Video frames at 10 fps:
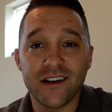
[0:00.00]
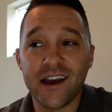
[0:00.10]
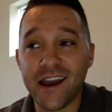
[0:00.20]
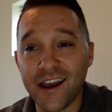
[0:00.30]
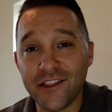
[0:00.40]

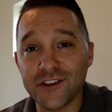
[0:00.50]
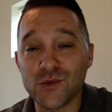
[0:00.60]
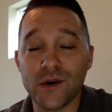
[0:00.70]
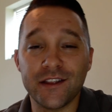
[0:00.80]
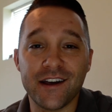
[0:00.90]
and the
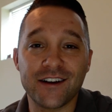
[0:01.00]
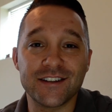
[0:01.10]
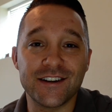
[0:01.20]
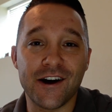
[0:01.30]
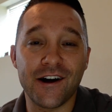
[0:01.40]

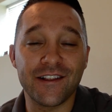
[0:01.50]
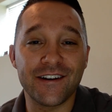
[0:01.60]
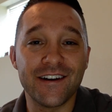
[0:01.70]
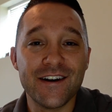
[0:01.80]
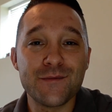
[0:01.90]

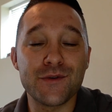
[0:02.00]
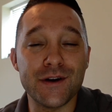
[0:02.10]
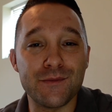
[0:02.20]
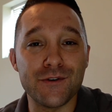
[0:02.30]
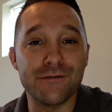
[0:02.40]
$20,000
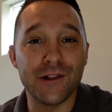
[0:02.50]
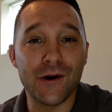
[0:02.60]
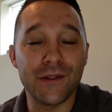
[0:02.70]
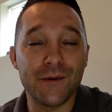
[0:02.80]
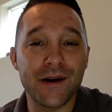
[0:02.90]
pre-approved
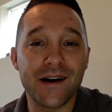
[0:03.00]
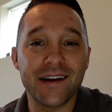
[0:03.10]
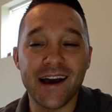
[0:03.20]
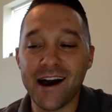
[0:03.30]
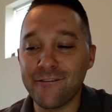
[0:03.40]
loan that we already
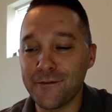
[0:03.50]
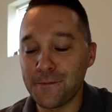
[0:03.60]
have.